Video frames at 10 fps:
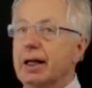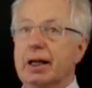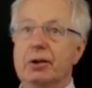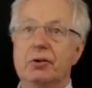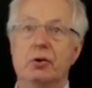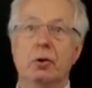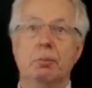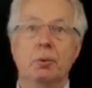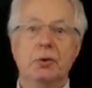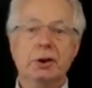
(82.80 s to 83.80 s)
as the
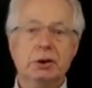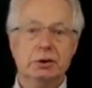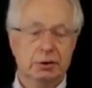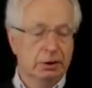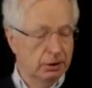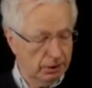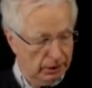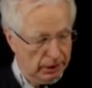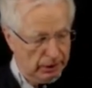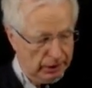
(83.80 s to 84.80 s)
composition
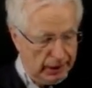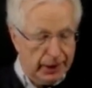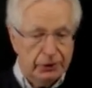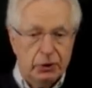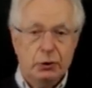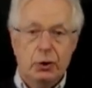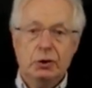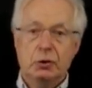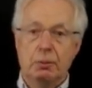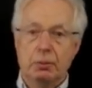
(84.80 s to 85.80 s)
as a
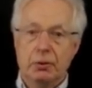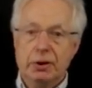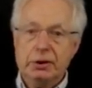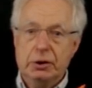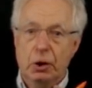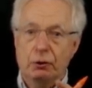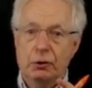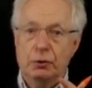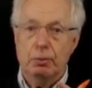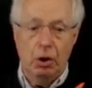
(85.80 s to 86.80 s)
certain composition of
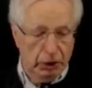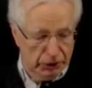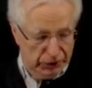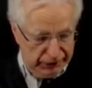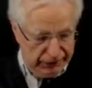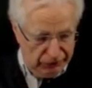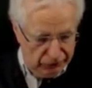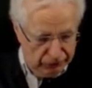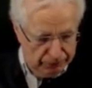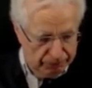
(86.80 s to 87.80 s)
smaller
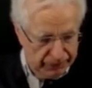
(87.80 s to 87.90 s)
trees.